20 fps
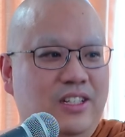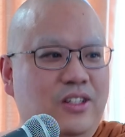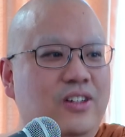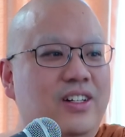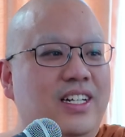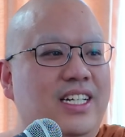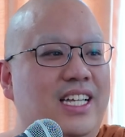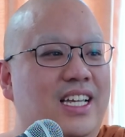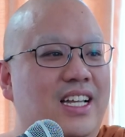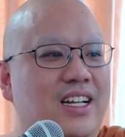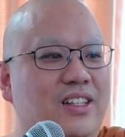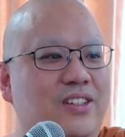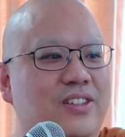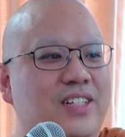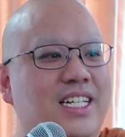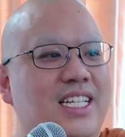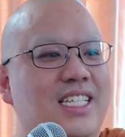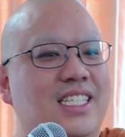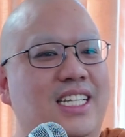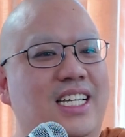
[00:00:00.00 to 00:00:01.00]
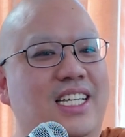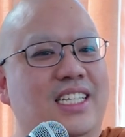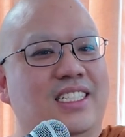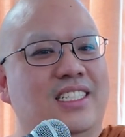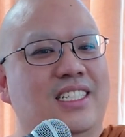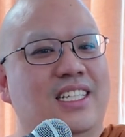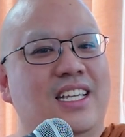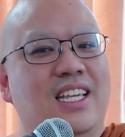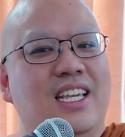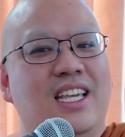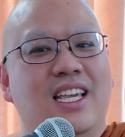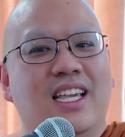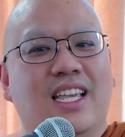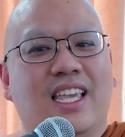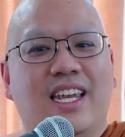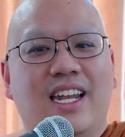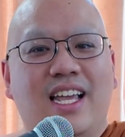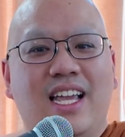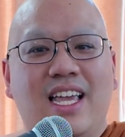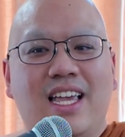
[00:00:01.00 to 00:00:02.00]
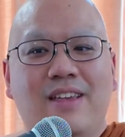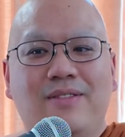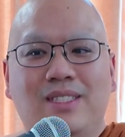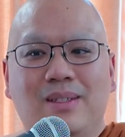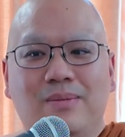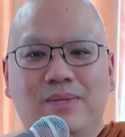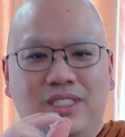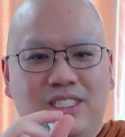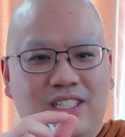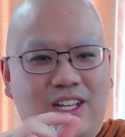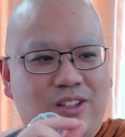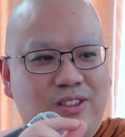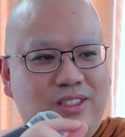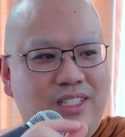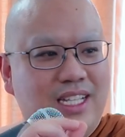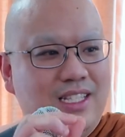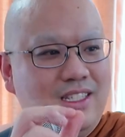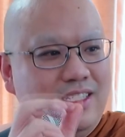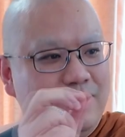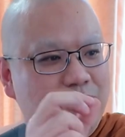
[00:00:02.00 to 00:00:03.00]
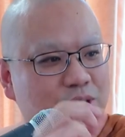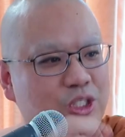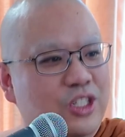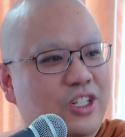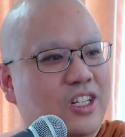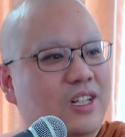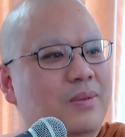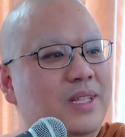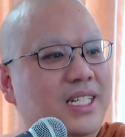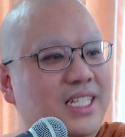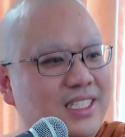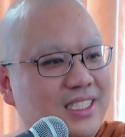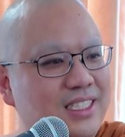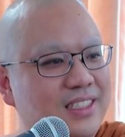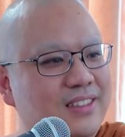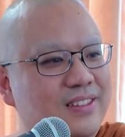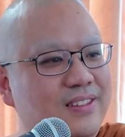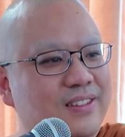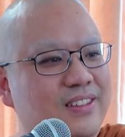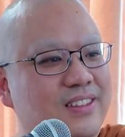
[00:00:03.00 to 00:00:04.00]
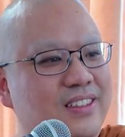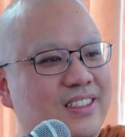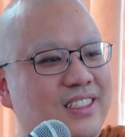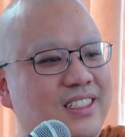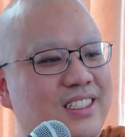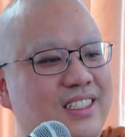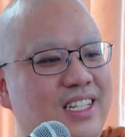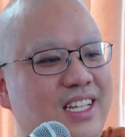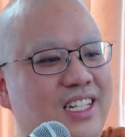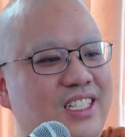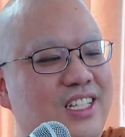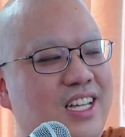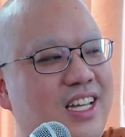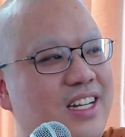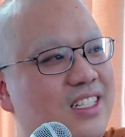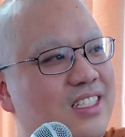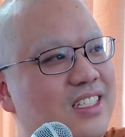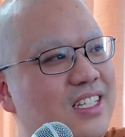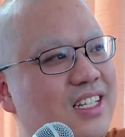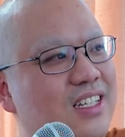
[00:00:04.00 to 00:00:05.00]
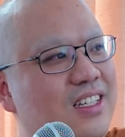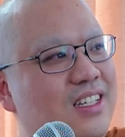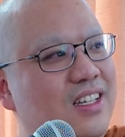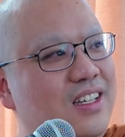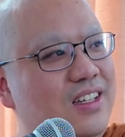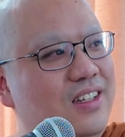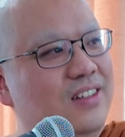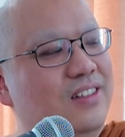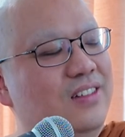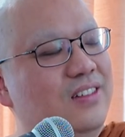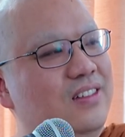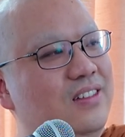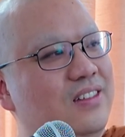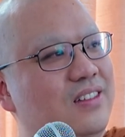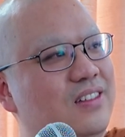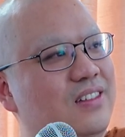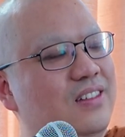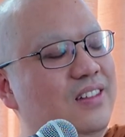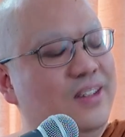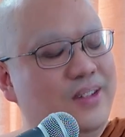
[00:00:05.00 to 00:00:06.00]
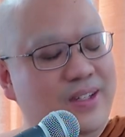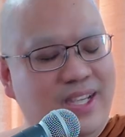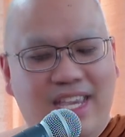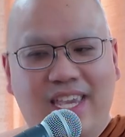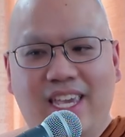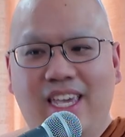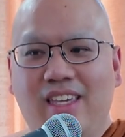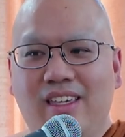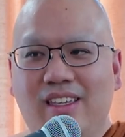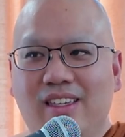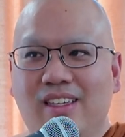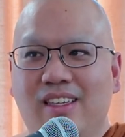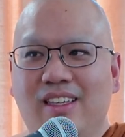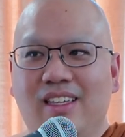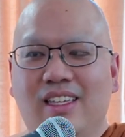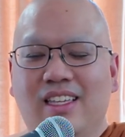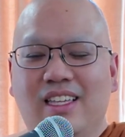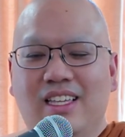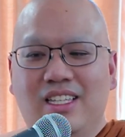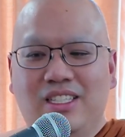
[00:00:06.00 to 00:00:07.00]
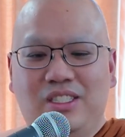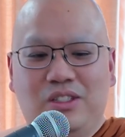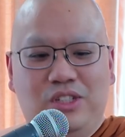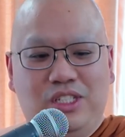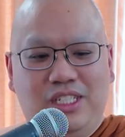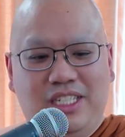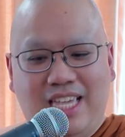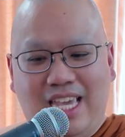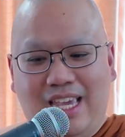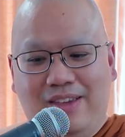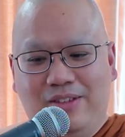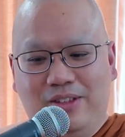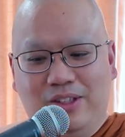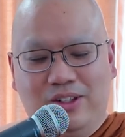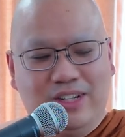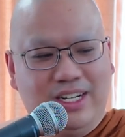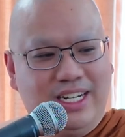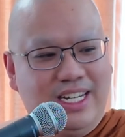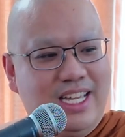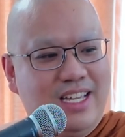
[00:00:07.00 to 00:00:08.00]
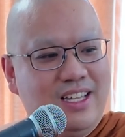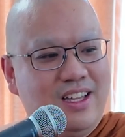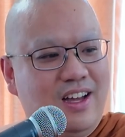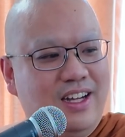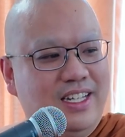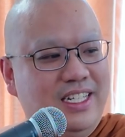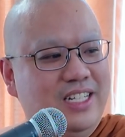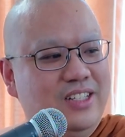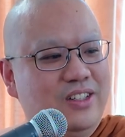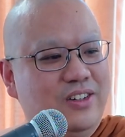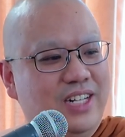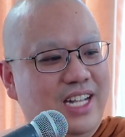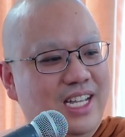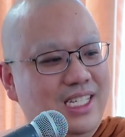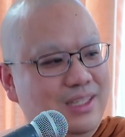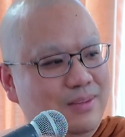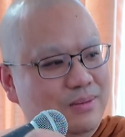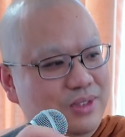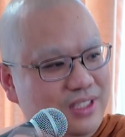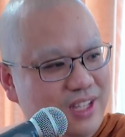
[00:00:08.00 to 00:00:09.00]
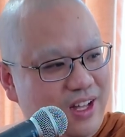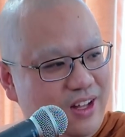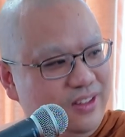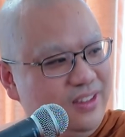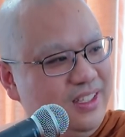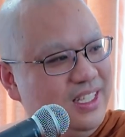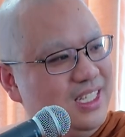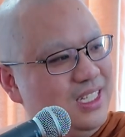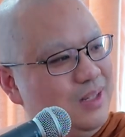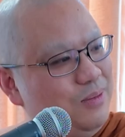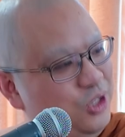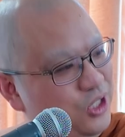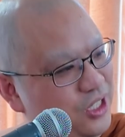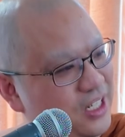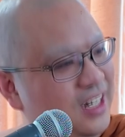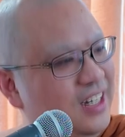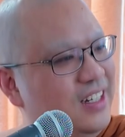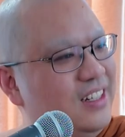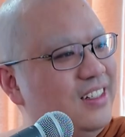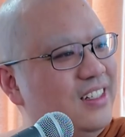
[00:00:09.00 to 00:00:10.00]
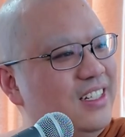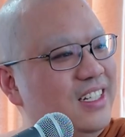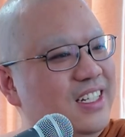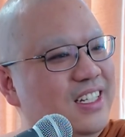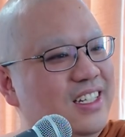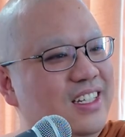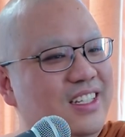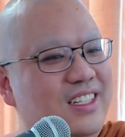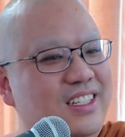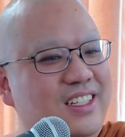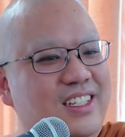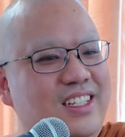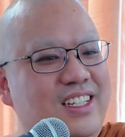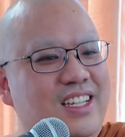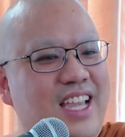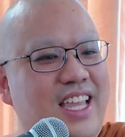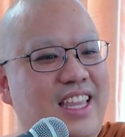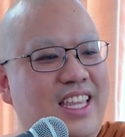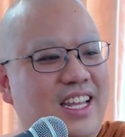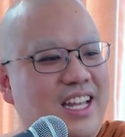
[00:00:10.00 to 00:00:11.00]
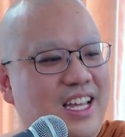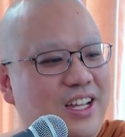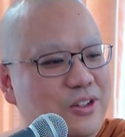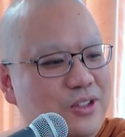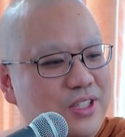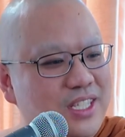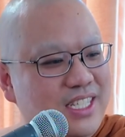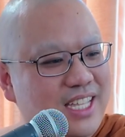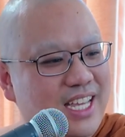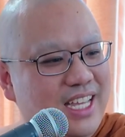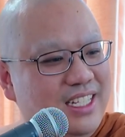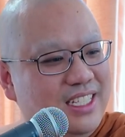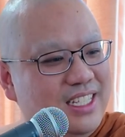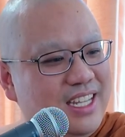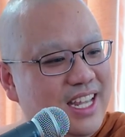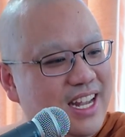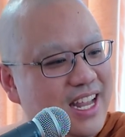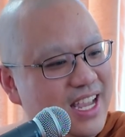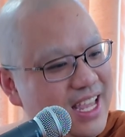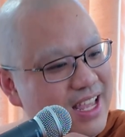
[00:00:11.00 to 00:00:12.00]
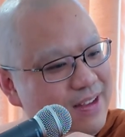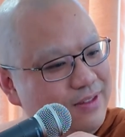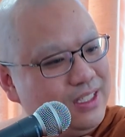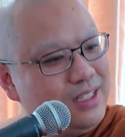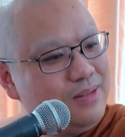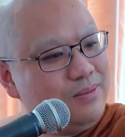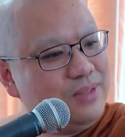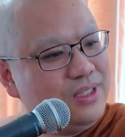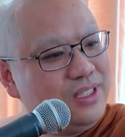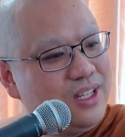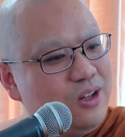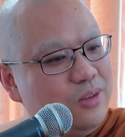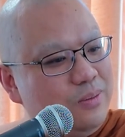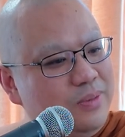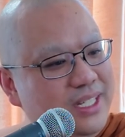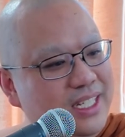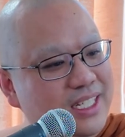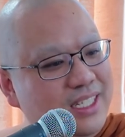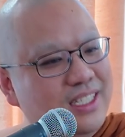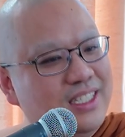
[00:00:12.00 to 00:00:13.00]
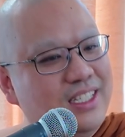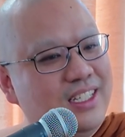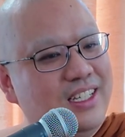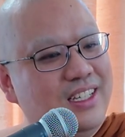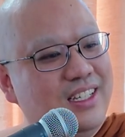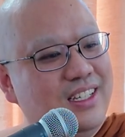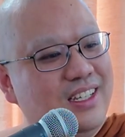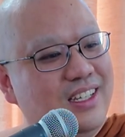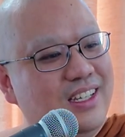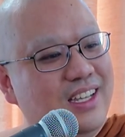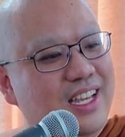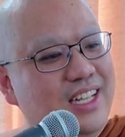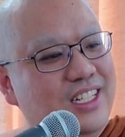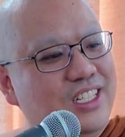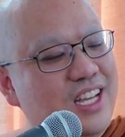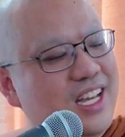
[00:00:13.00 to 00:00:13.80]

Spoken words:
Gloria, Gloria says, can I have some salt and some sugar, please? And Chani's like, oh, okay. So she gave Auntie Gloria, some salt and some sugar. And then Arun said, can I have some salt, please? And